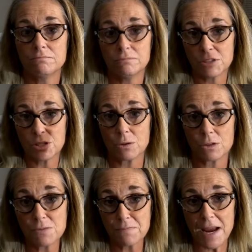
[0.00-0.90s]
solar
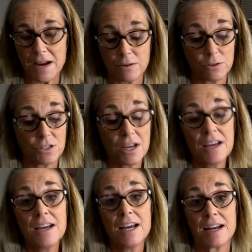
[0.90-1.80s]
panels.
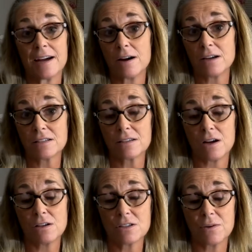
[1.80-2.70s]
And I
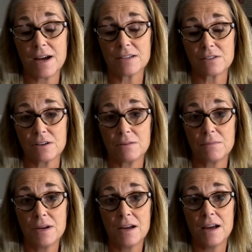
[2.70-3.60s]
also asked them
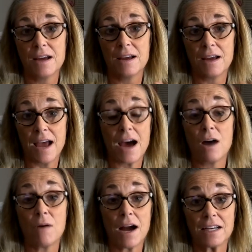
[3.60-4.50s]

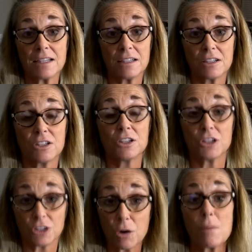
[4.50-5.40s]
how I
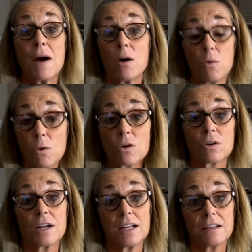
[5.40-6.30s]
could go about
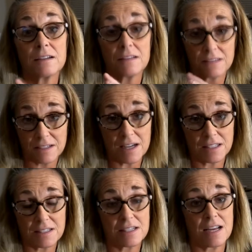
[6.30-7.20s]
ordering the Doug
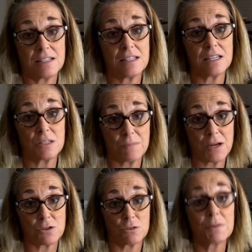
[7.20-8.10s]
and Stacy
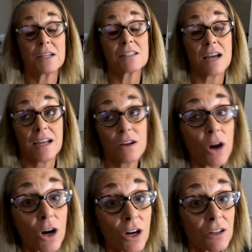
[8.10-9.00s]
special, because I had
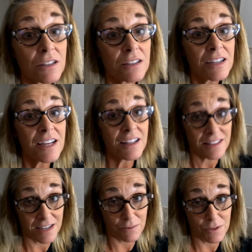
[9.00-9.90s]
heard
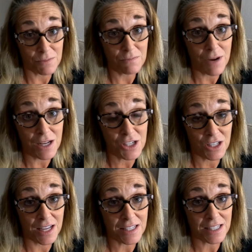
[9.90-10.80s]
that it was much
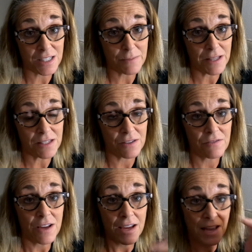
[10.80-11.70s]
less expensive.
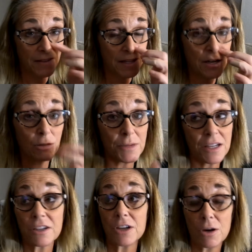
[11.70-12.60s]
And they told me to
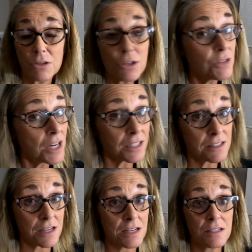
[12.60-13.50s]
go to Doug and
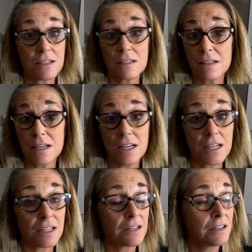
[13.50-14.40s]
Stacy's thing,